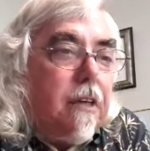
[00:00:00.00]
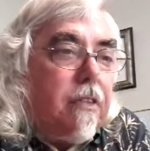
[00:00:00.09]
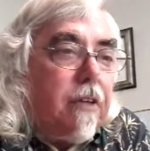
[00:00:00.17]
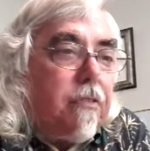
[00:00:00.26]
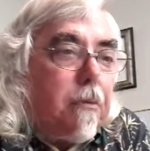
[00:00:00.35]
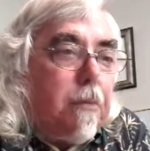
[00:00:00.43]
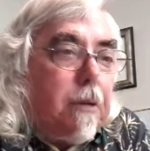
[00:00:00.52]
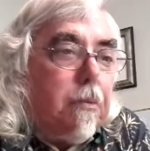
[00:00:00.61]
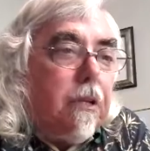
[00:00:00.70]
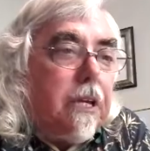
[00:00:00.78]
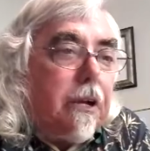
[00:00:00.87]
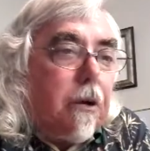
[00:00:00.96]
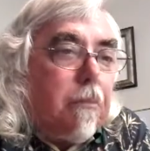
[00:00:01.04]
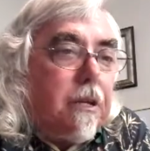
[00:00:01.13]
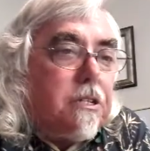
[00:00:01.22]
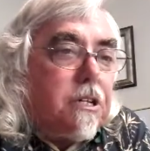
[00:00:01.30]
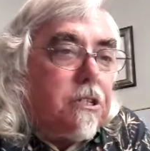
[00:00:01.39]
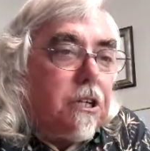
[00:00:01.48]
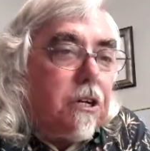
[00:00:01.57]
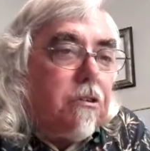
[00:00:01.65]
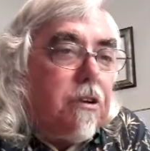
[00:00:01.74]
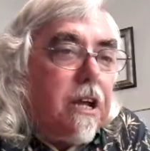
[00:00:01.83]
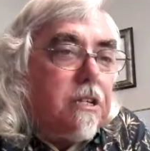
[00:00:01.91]
that the people here made such a
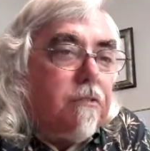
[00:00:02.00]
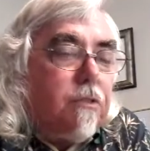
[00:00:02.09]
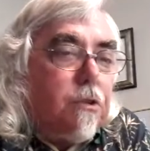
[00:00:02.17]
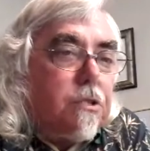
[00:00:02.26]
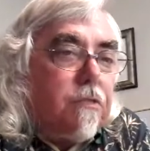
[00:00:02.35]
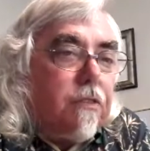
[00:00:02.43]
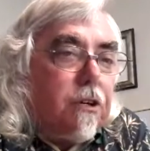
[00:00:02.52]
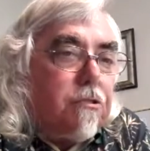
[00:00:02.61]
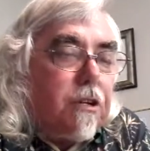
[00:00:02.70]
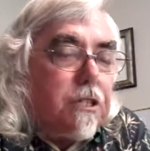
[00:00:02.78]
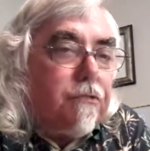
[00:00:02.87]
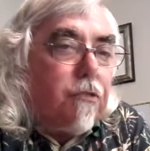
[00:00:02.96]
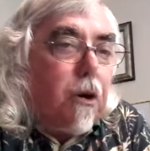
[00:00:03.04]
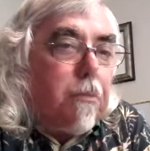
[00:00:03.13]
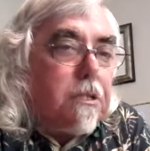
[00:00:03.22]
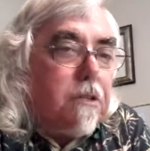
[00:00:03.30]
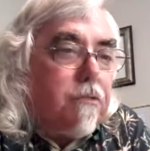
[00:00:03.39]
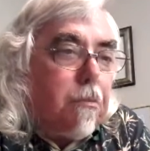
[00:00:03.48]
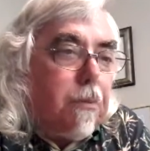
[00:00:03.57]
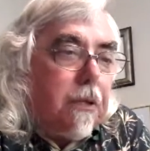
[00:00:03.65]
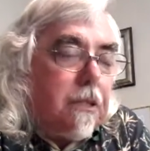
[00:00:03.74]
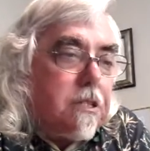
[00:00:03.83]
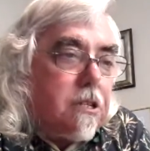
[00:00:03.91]
creative use of their transformative
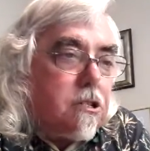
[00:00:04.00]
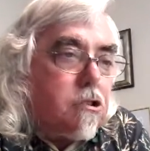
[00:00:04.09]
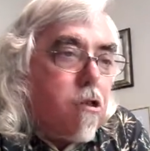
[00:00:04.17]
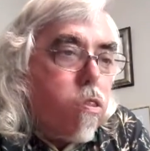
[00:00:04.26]
abilities.